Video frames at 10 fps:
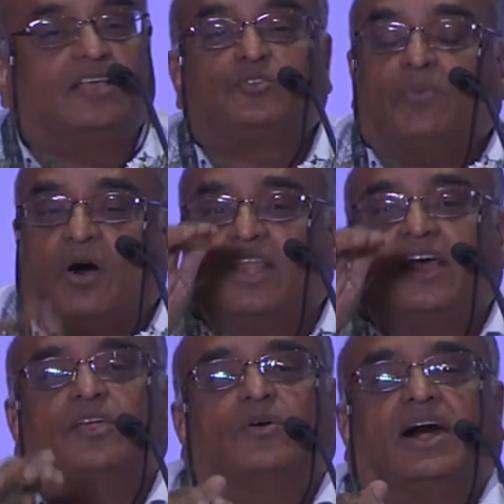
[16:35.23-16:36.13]
the
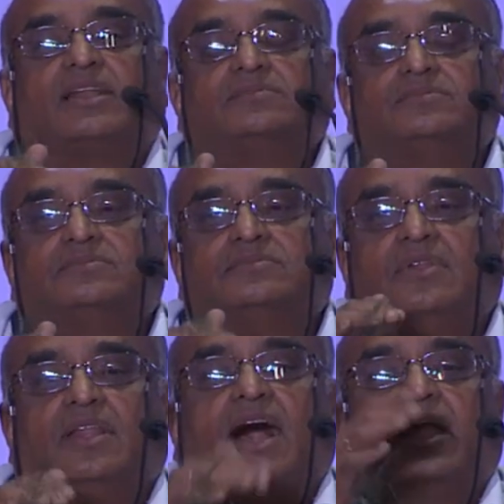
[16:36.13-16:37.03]
smaller you are,
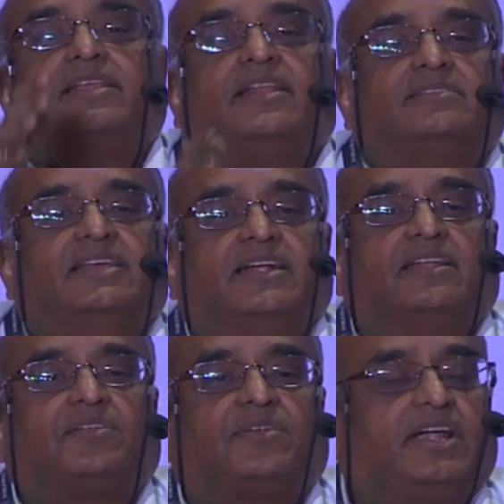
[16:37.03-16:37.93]
larger is the
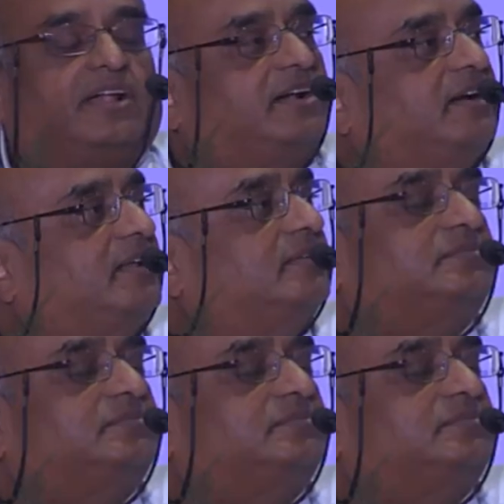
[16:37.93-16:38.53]
interest rate in India.